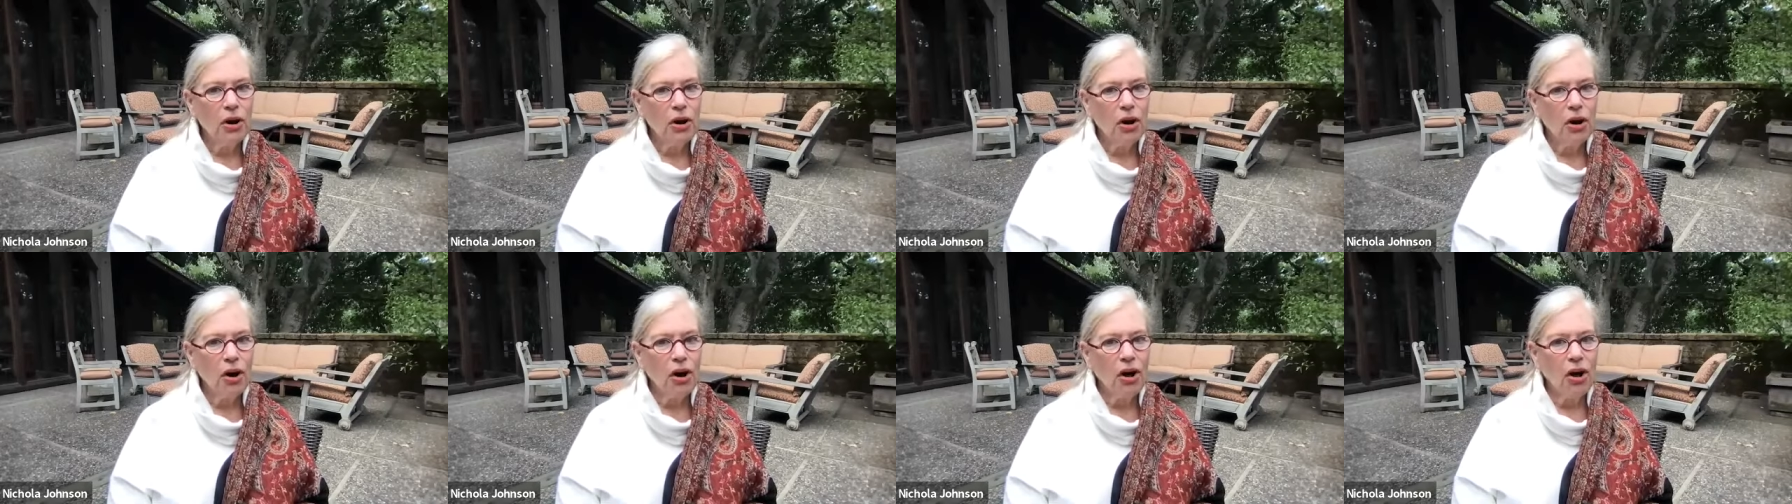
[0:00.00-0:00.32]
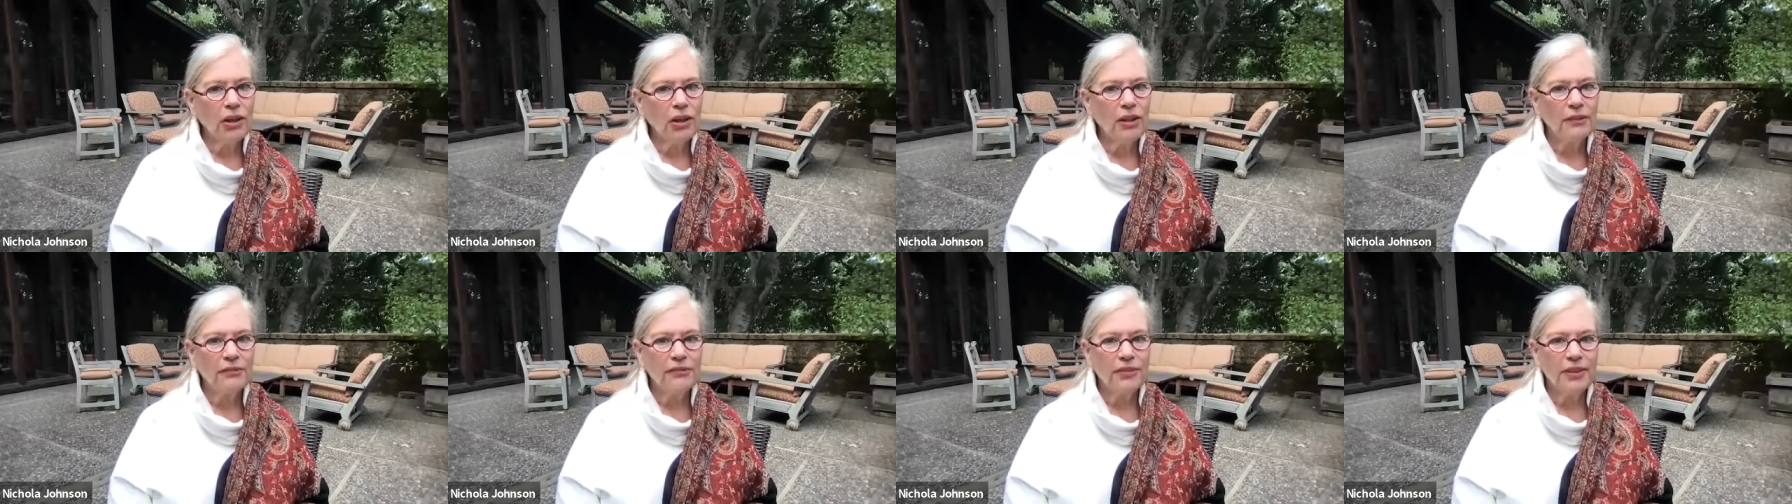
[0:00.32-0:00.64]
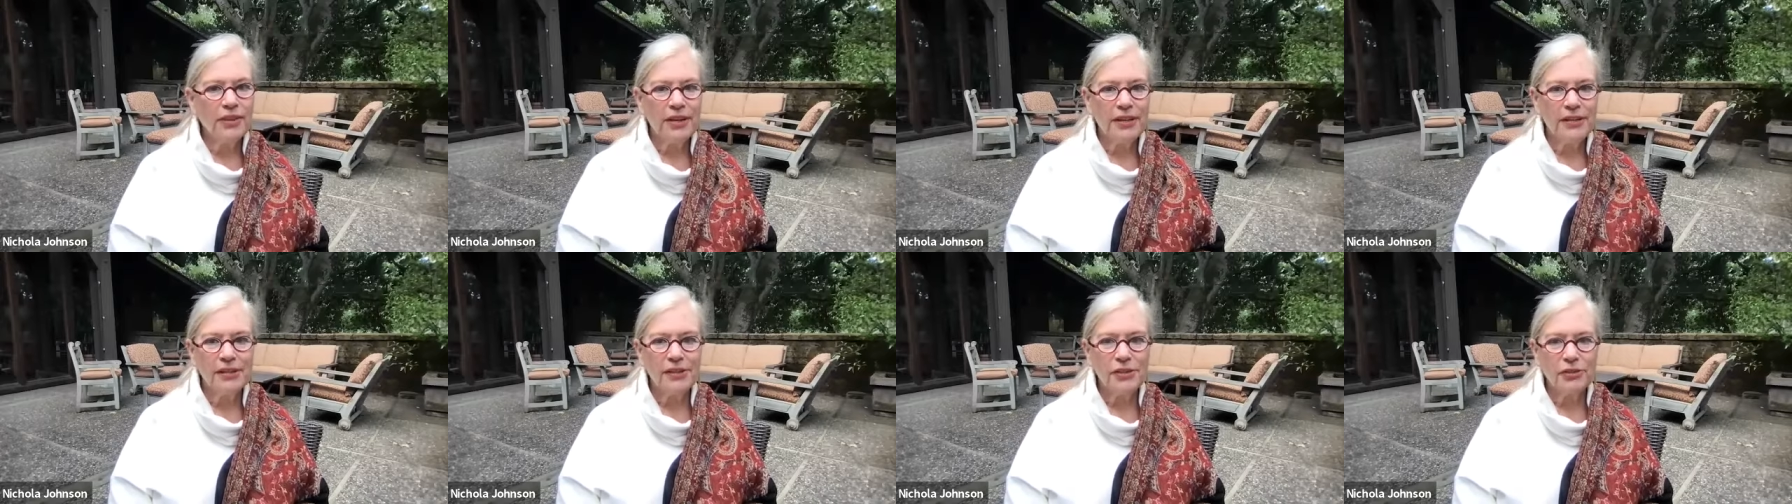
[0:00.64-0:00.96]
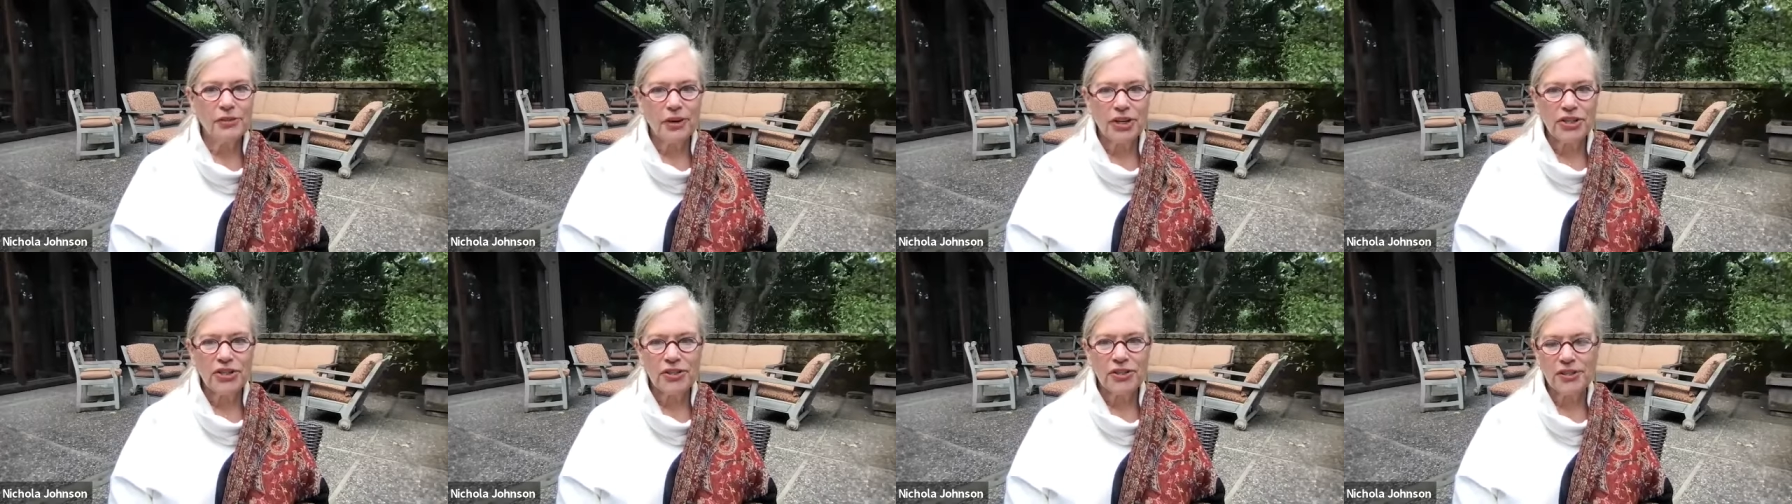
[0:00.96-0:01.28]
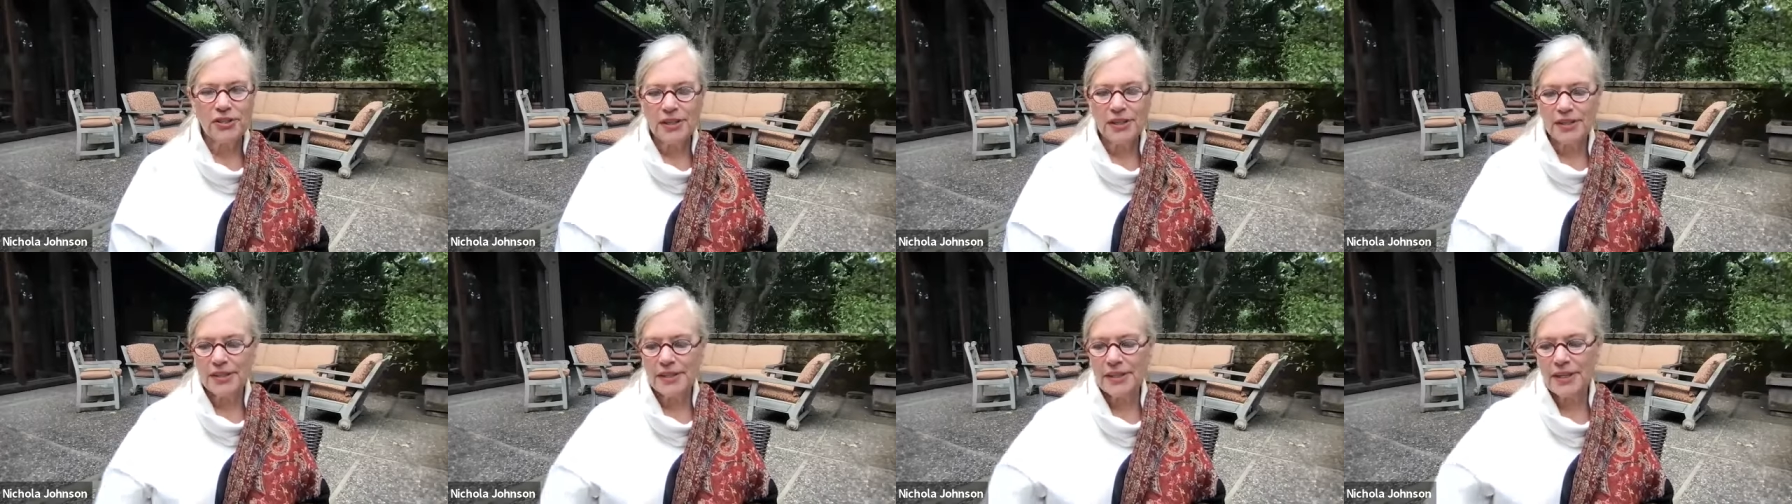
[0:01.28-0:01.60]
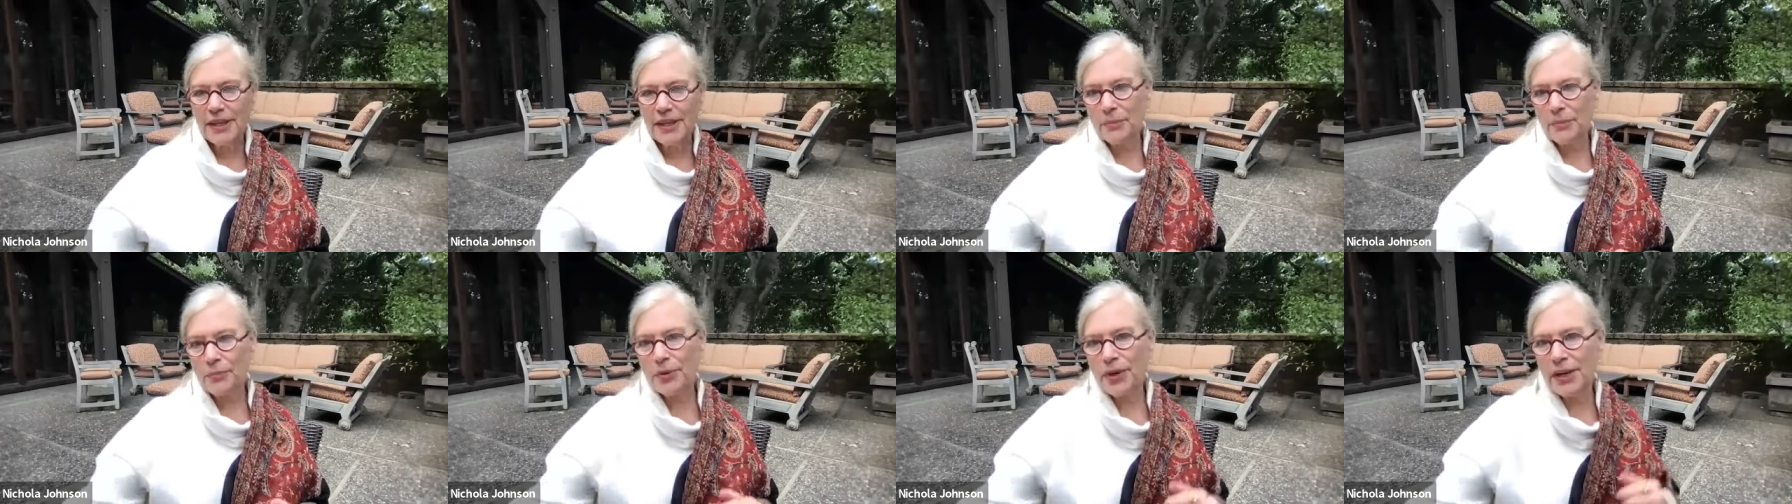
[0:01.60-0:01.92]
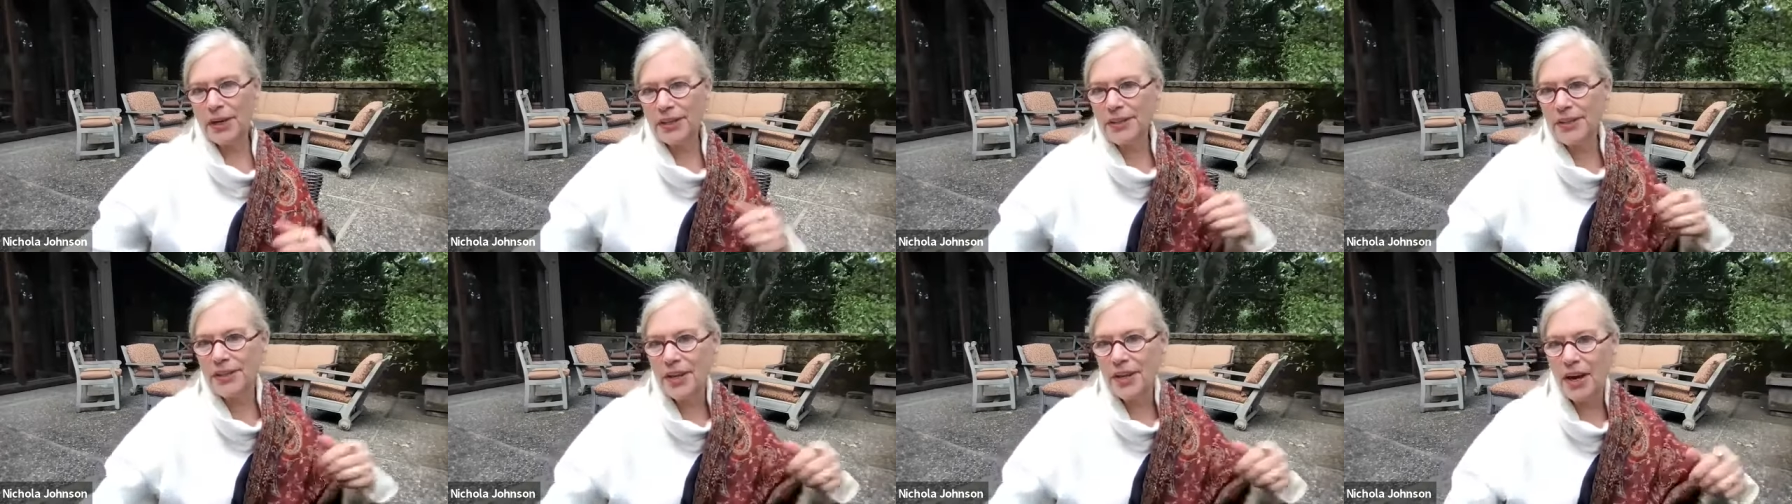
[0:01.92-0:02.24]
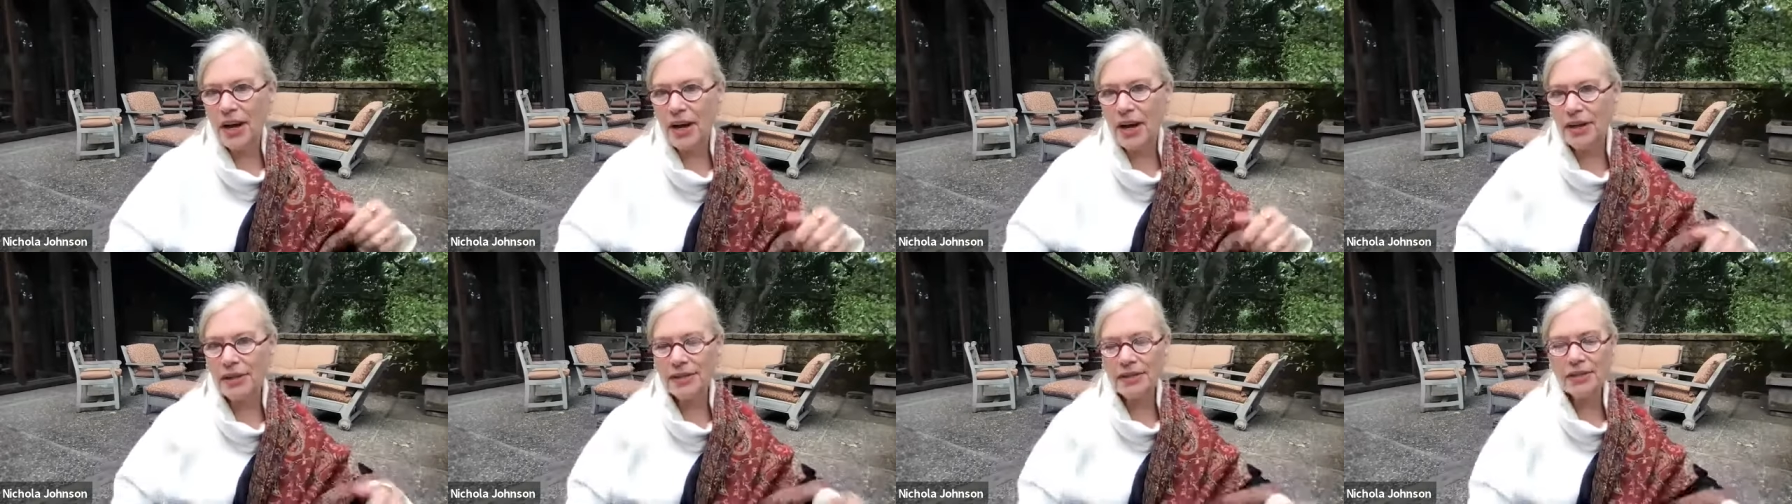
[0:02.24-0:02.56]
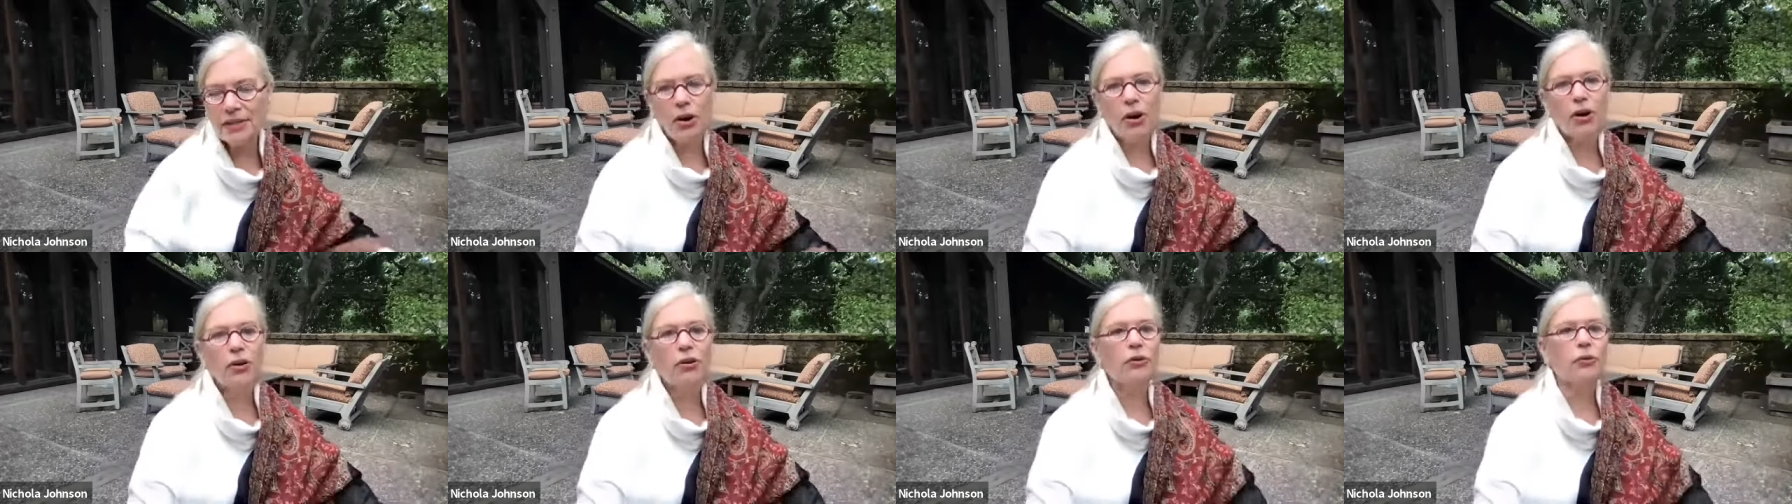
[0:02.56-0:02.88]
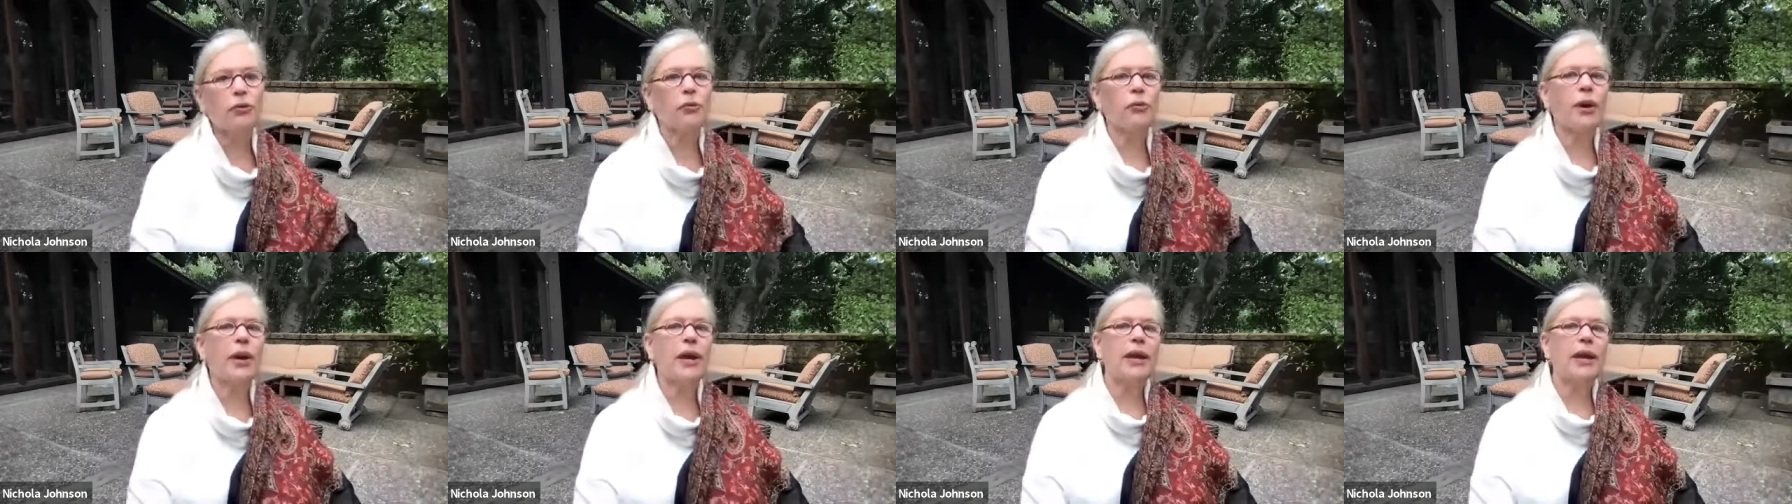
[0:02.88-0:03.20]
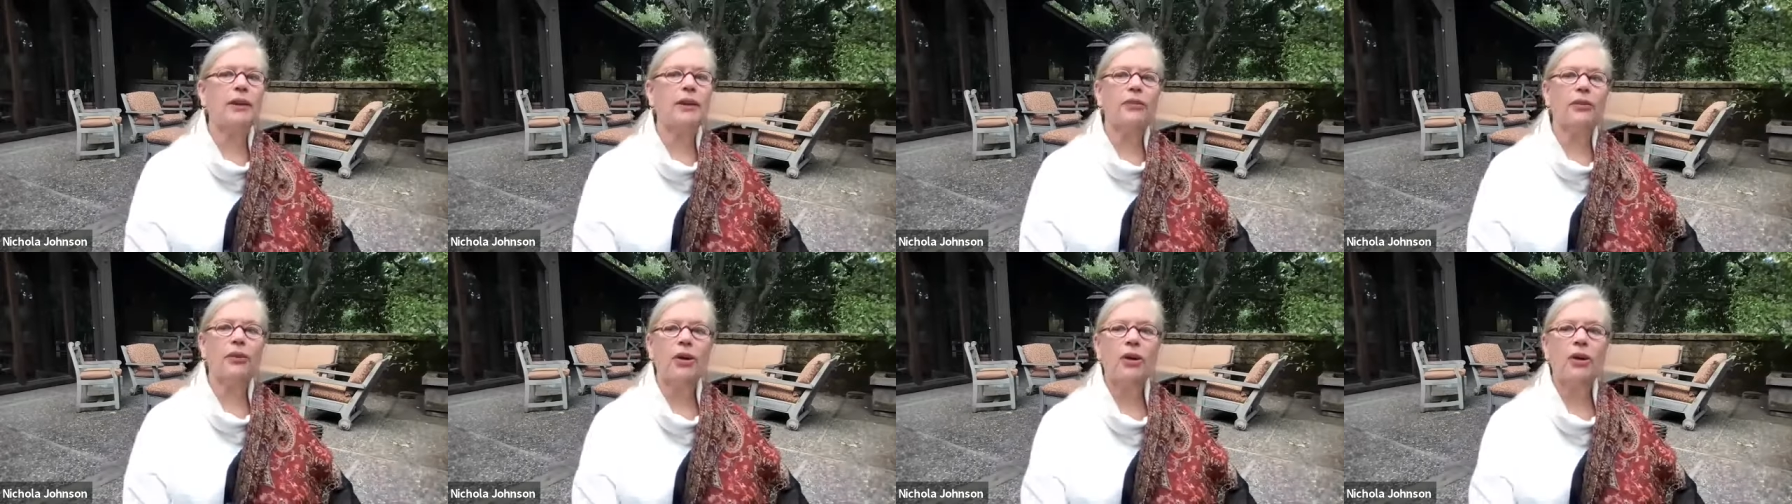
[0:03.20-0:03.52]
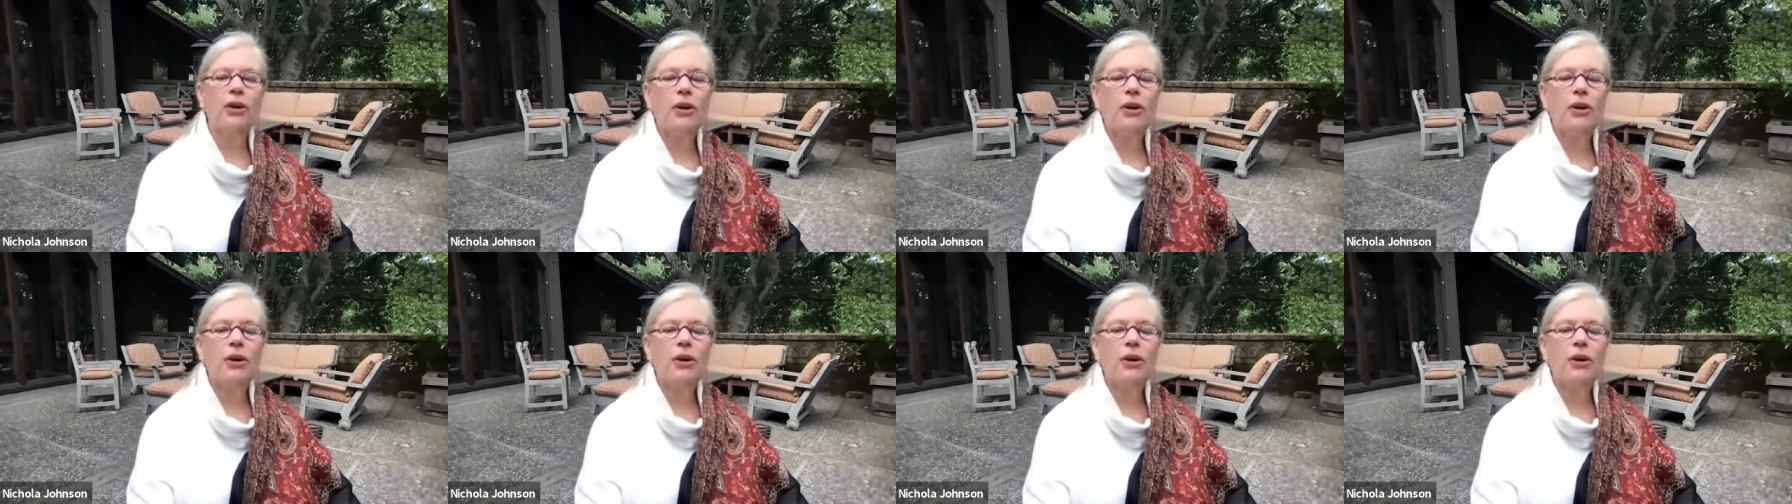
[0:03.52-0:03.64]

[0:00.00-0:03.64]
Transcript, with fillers: all of these stretches that Sidi brings to us are great